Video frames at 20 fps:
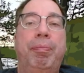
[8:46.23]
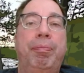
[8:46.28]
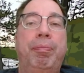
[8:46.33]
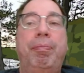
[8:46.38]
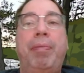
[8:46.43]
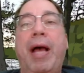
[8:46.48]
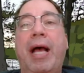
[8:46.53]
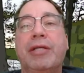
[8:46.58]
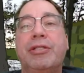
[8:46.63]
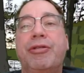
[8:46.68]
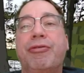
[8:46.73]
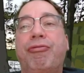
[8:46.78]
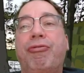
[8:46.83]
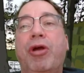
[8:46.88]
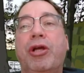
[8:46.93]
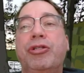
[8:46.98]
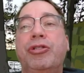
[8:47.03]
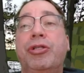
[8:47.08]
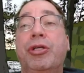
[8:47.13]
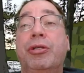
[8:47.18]
past the
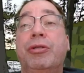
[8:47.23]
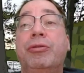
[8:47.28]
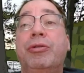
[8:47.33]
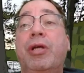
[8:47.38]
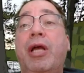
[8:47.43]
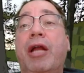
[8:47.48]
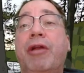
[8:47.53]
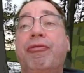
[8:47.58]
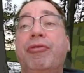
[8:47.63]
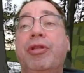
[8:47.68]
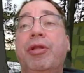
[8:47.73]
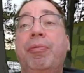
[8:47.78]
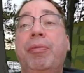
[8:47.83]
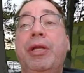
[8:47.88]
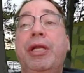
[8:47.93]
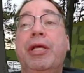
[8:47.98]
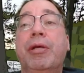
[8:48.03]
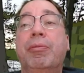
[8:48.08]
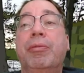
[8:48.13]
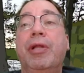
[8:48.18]
freshet, kind of in the
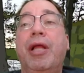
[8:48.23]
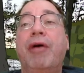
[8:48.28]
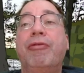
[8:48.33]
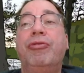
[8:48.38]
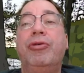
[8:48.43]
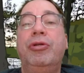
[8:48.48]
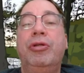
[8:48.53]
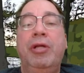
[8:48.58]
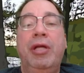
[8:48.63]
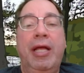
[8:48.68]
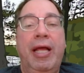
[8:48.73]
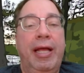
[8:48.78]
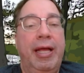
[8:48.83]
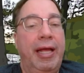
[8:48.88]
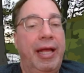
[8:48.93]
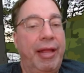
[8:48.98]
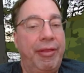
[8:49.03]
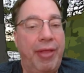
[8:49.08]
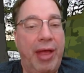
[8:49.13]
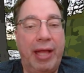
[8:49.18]
medium level.
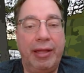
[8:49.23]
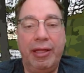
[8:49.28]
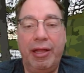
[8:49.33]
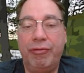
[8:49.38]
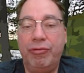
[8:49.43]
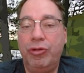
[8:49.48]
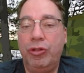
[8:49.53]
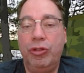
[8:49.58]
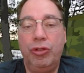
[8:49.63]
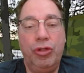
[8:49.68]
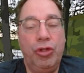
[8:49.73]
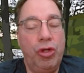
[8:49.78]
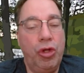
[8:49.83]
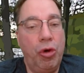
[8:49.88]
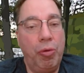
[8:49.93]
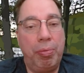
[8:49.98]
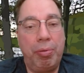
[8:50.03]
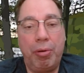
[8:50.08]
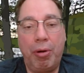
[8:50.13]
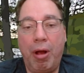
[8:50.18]
At that level,
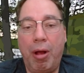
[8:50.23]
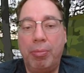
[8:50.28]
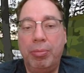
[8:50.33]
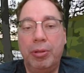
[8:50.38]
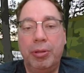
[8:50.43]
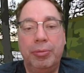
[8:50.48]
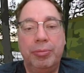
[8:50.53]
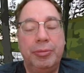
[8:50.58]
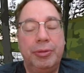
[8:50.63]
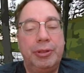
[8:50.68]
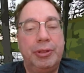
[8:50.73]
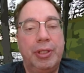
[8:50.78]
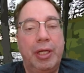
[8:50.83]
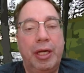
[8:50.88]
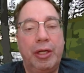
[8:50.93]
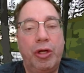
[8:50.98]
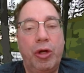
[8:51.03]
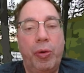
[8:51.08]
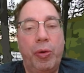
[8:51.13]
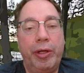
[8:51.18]
no problems
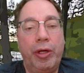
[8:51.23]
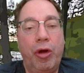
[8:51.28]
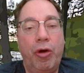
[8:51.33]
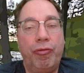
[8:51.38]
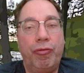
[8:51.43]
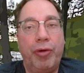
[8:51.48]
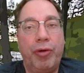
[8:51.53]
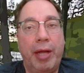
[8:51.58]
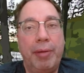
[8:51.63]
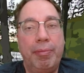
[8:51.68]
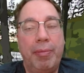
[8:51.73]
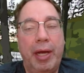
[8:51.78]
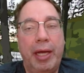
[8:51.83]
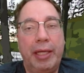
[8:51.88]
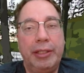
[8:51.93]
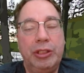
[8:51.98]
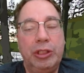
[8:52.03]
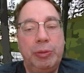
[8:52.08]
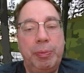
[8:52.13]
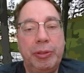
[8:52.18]
going over, and my
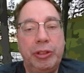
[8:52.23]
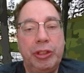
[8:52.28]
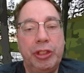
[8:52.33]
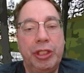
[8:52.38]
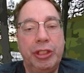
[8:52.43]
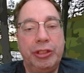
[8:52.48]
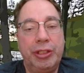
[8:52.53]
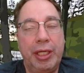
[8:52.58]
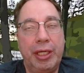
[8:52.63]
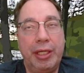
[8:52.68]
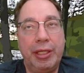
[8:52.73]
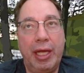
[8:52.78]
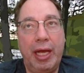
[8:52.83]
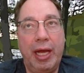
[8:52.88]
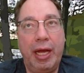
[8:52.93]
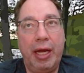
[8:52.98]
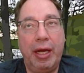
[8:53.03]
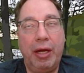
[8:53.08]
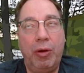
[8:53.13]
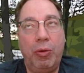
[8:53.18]
suspicion is that at the
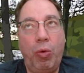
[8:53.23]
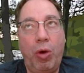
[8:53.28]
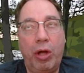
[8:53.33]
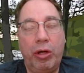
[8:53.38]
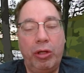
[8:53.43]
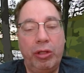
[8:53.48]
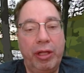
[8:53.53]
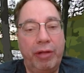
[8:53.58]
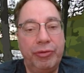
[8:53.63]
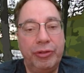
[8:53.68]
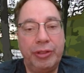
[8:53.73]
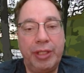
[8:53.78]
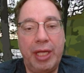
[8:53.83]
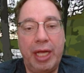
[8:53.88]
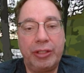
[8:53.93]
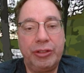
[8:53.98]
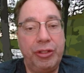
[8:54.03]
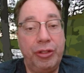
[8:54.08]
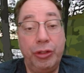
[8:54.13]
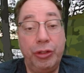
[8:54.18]
higher water levels,
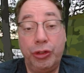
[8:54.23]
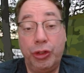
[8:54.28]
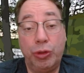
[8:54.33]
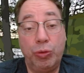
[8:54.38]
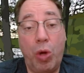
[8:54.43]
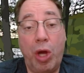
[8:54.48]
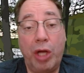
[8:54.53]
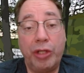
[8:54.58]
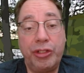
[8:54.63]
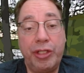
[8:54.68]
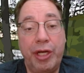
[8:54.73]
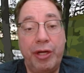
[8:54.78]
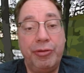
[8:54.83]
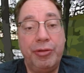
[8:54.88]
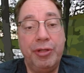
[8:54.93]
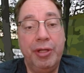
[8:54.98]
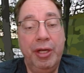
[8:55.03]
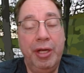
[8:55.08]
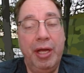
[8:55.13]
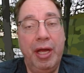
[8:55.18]
actually, they'll just wash out
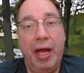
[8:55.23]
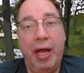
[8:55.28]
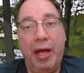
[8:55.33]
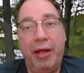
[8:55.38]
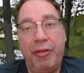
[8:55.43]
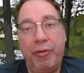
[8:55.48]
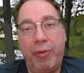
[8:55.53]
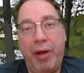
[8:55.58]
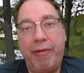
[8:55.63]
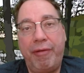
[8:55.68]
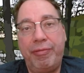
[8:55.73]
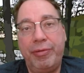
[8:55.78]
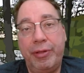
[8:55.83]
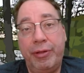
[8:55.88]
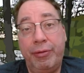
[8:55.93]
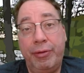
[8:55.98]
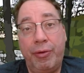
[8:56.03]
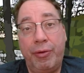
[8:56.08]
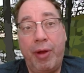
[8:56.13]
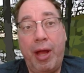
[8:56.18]
the
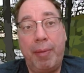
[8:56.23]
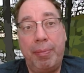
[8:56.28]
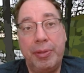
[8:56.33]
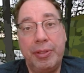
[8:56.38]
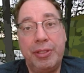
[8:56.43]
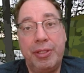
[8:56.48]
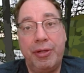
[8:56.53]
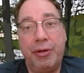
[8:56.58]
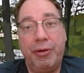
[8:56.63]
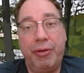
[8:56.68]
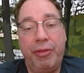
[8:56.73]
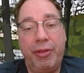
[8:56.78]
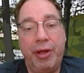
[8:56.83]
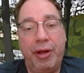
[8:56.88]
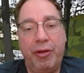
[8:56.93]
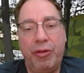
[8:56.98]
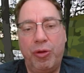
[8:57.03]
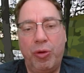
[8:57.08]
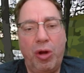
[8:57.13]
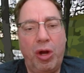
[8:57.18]
rapids that are there.
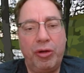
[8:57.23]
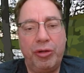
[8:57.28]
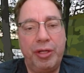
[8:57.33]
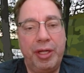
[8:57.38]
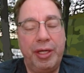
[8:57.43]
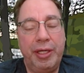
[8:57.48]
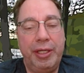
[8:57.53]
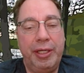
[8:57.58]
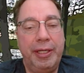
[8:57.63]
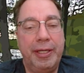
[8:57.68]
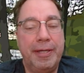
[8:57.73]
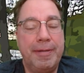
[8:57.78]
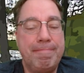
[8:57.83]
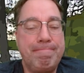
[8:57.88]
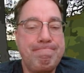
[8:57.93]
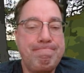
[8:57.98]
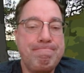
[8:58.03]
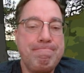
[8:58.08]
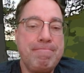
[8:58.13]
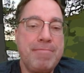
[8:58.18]
There aren't any
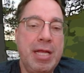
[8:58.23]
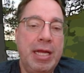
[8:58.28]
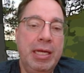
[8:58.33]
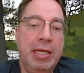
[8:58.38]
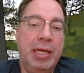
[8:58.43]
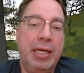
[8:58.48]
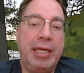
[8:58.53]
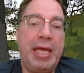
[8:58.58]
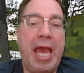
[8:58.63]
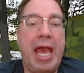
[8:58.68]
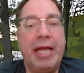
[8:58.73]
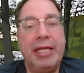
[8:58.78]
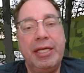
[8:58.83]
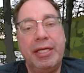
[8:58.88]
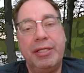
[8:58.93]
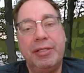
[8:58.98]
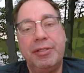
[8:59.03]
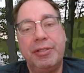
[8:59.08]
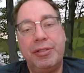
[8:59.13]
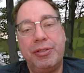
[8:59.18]

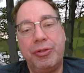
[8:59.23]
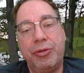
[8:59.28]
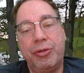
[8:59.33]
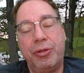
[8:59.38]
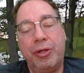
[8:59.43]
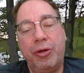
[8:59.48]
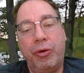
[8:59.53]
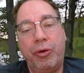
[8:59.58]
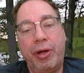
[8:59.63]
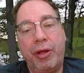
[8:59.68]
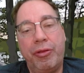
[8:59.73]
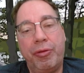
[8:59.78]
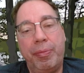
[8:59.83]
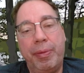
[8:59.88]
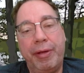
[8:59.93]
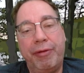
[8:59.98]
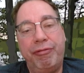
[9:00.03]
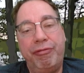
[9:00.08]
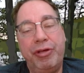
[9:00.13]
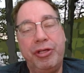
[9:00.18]
canyons or other
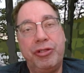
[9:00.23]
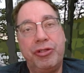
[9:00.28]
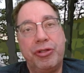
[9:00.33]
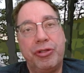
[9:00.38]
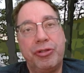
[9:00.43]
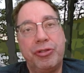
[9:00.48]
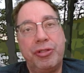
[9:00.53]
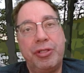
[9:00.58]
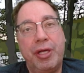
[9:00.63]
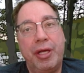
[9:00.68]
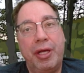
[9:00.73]
big features.